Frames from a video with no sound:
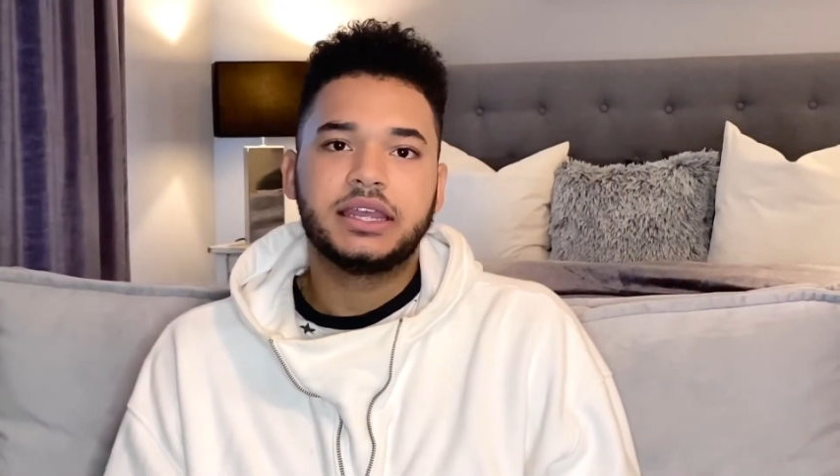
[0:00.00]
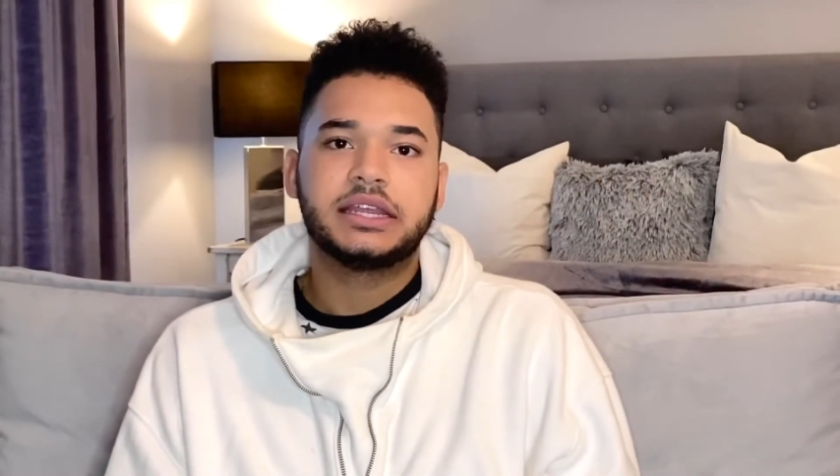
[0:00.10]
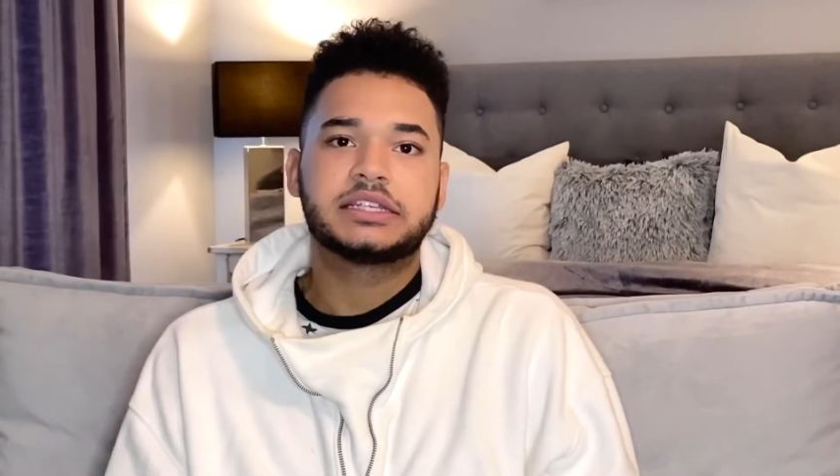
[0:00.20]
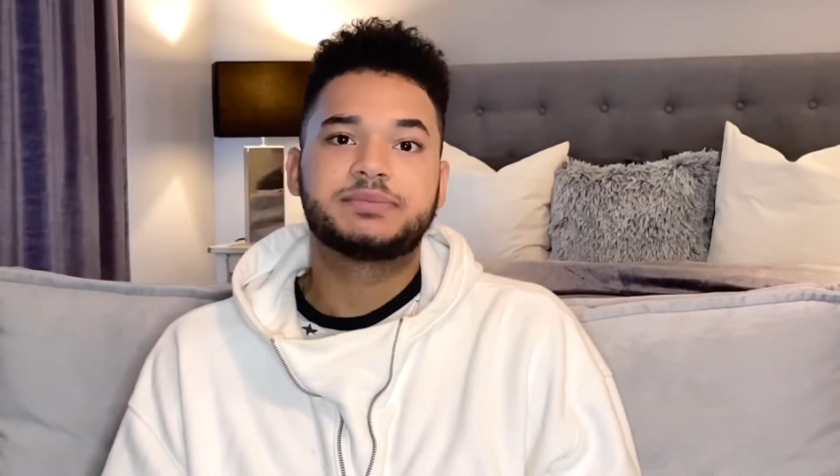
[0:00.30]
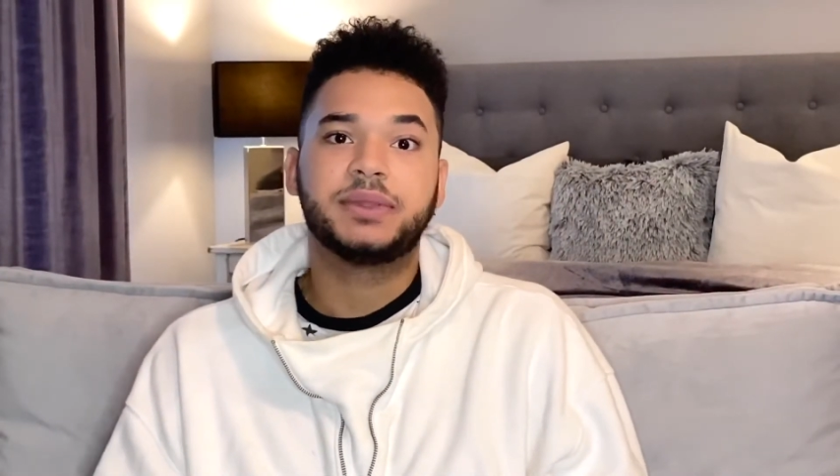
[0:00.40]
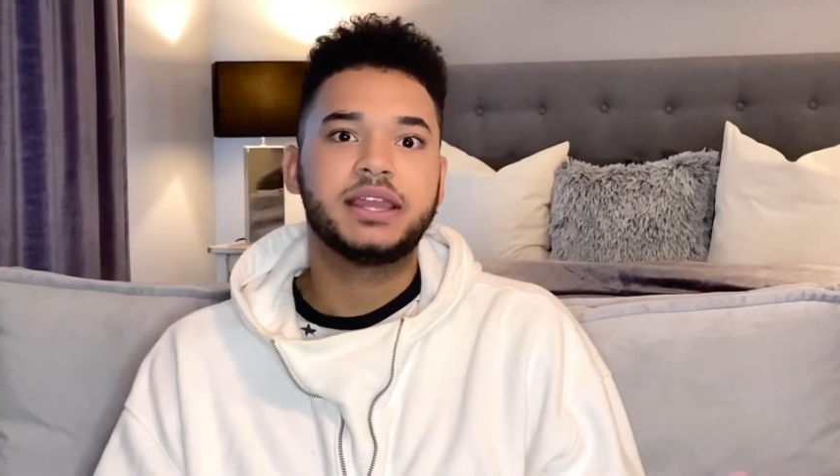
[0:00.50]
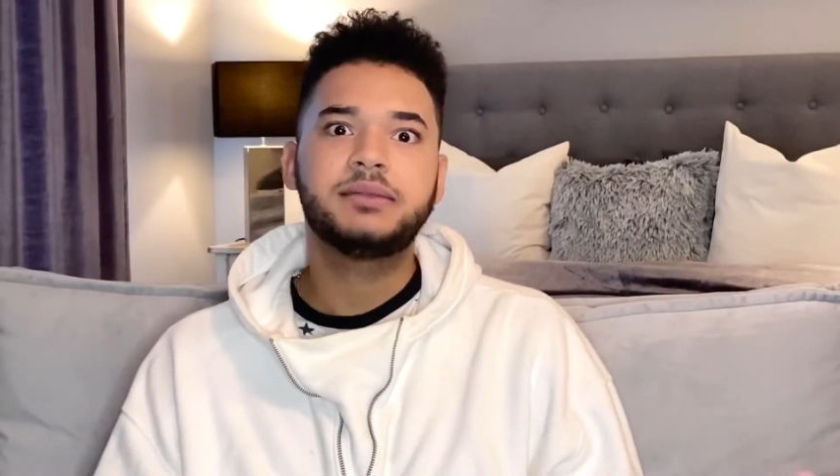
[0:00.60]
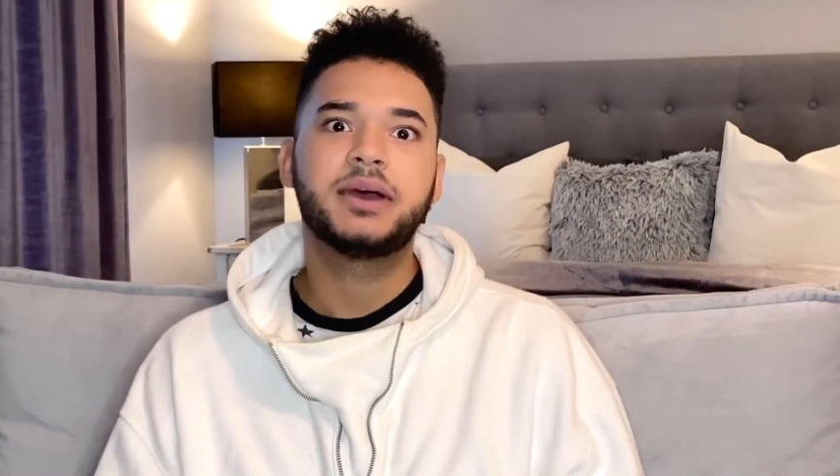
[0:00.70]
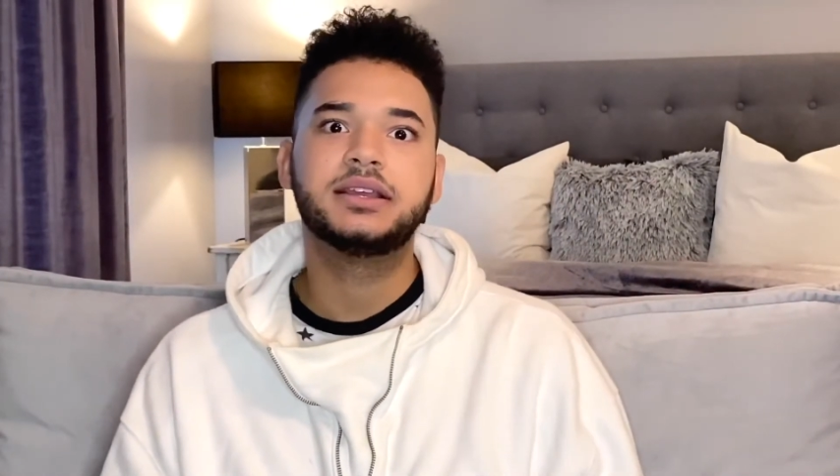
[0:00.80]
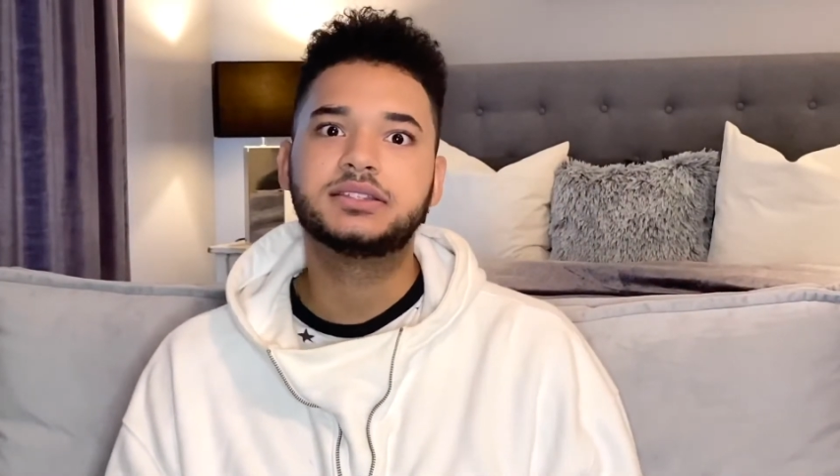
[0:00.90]
explain
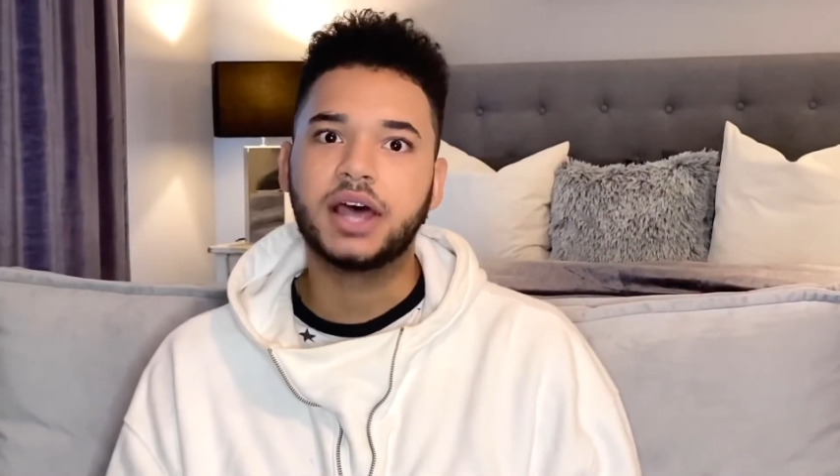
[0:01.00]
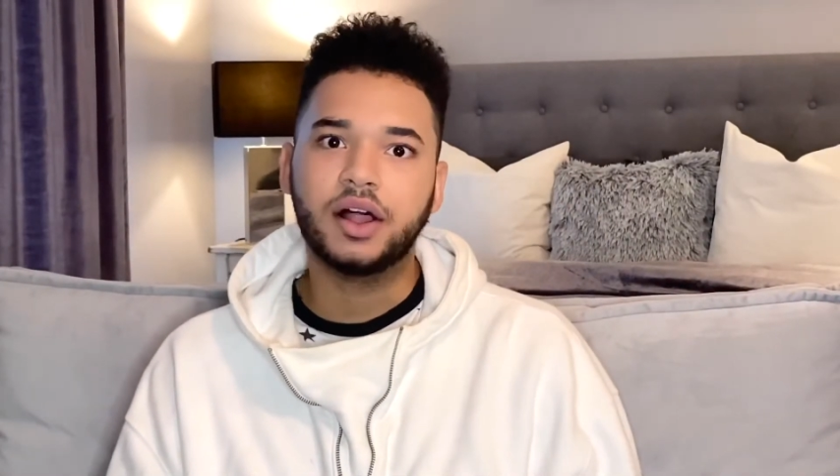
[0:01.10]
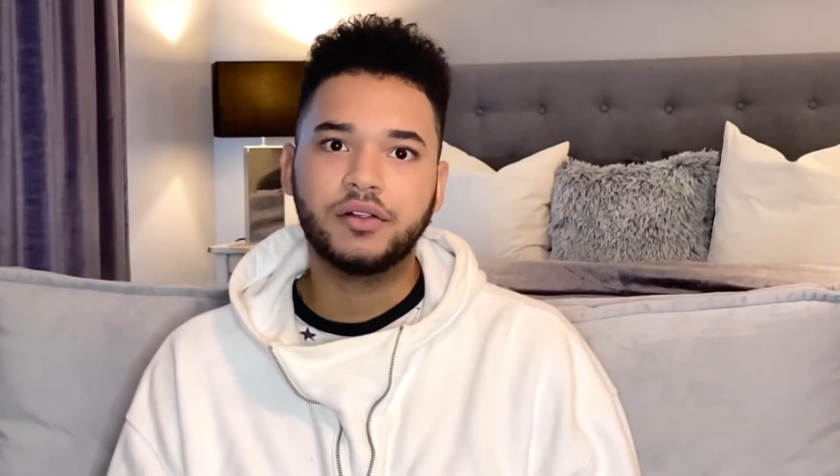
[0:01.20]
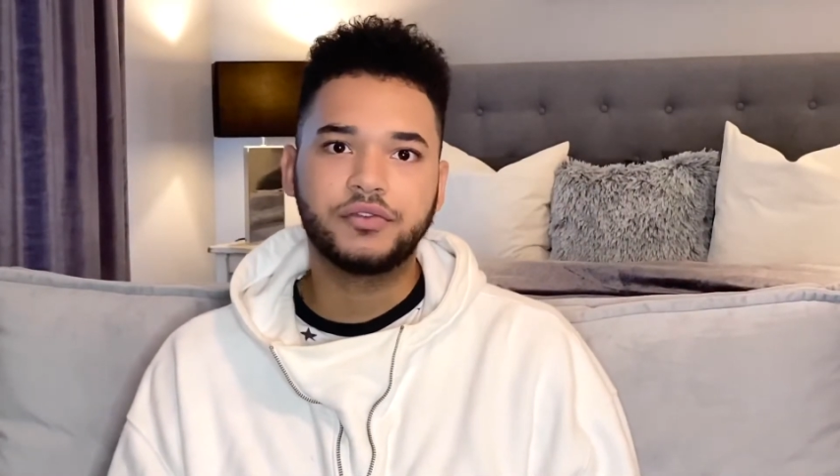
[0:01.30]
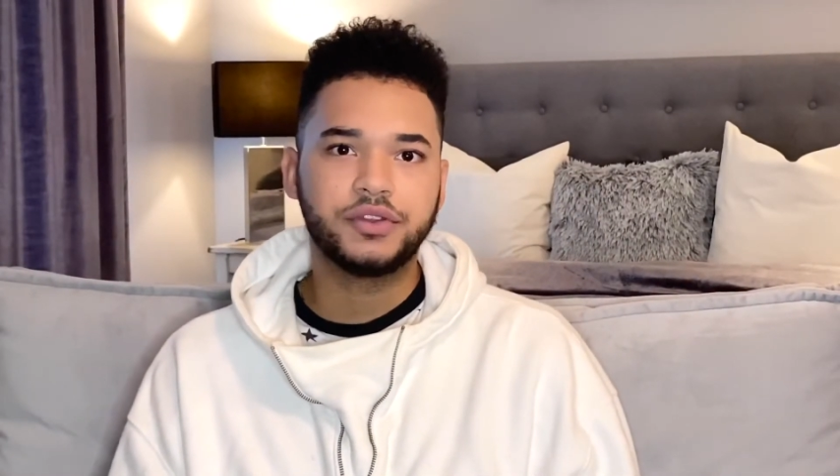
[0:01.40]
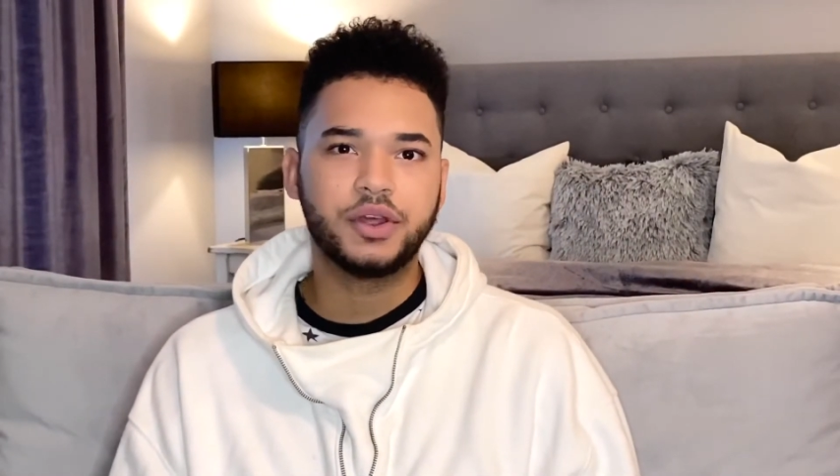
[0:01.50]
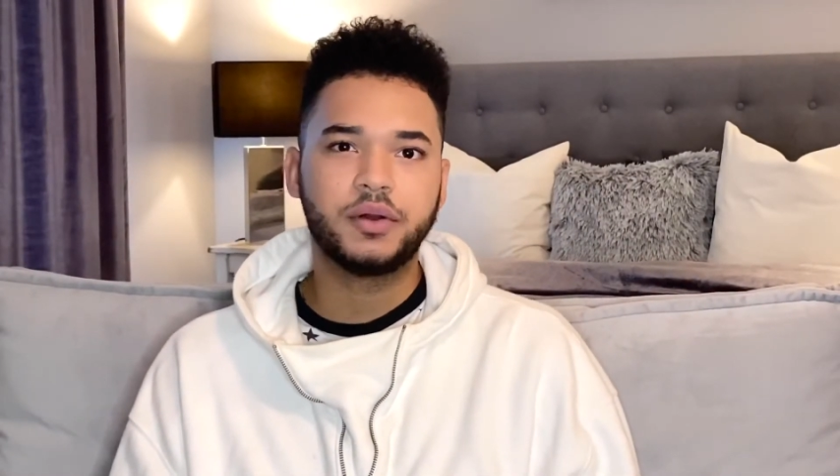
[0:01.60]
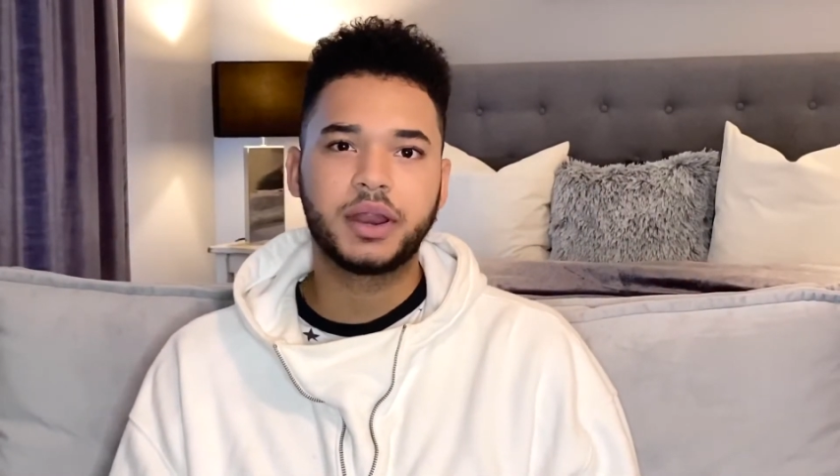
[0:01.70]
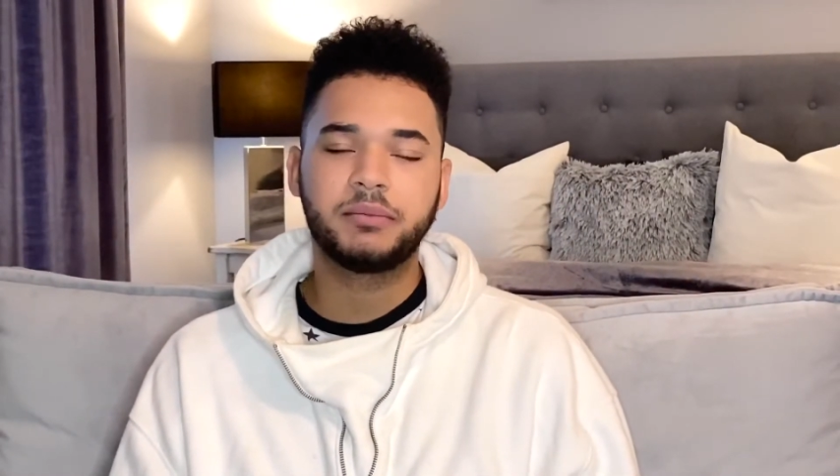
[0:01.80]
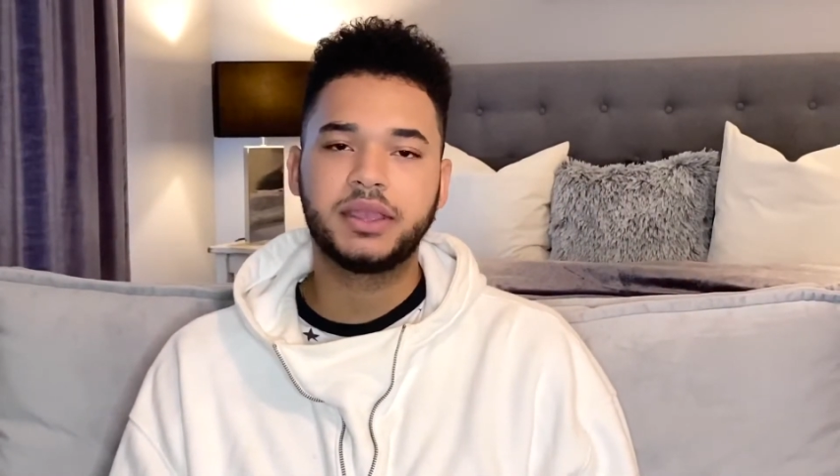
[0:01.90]
myself, you know
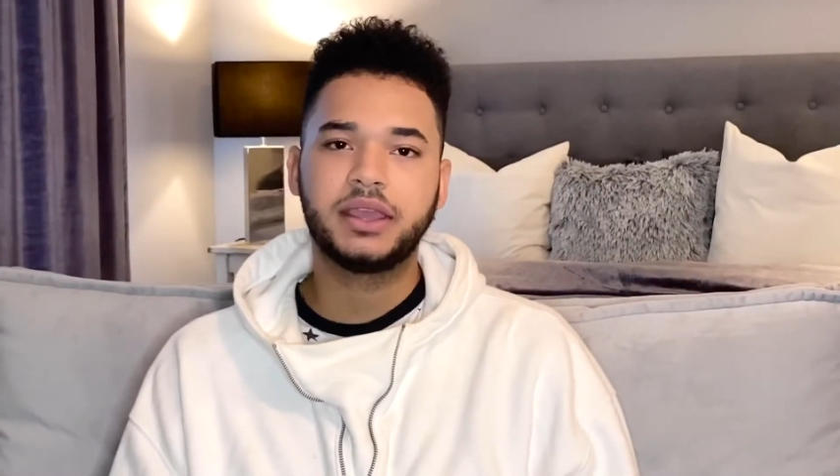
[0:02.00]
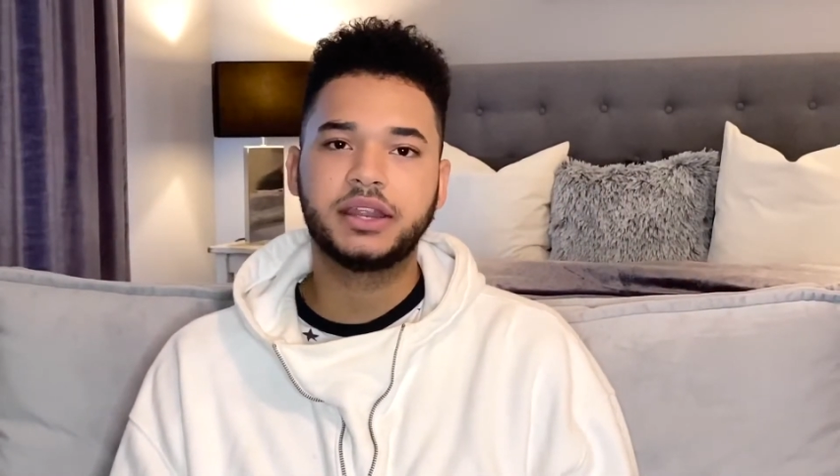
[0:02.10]
what I mean?